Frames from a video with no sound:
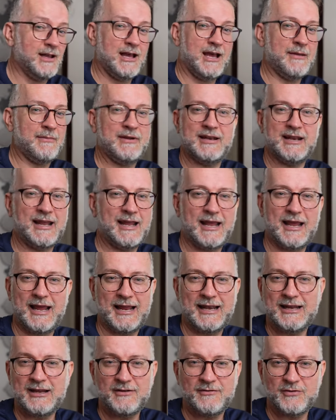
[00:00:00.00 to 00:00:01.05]
I mean,
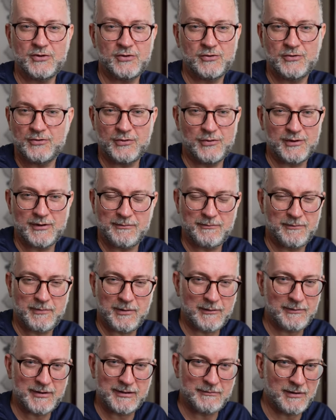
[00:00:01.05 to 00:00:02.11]
any of you who are
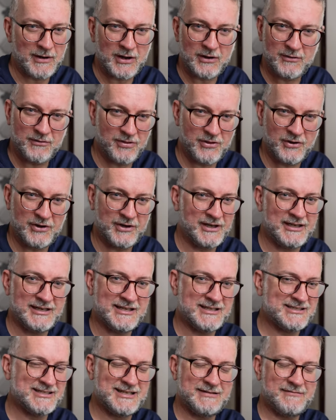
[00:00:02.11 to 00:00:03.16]
probably below 30
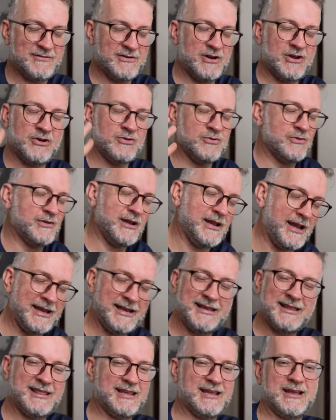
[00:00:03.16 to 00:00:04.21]
doesn't even know
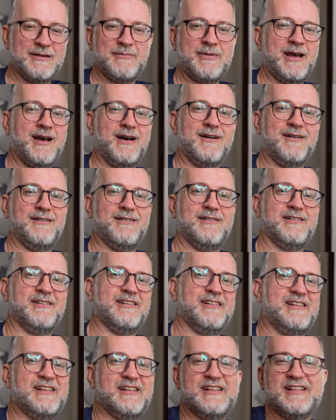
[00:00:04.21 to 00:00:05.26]
anything about
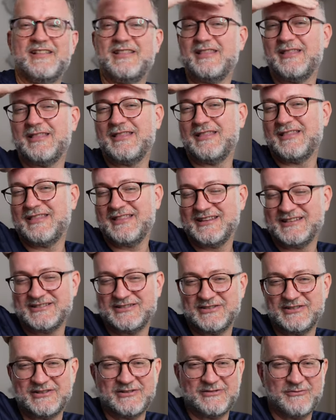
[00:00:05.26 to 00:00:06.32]
this
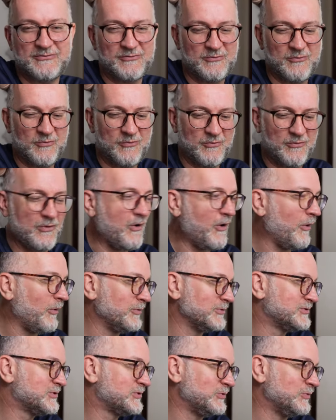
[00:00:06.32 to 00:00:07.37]
sort of
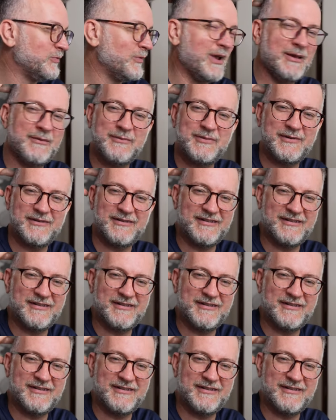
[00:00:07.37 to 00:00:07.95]
old school web,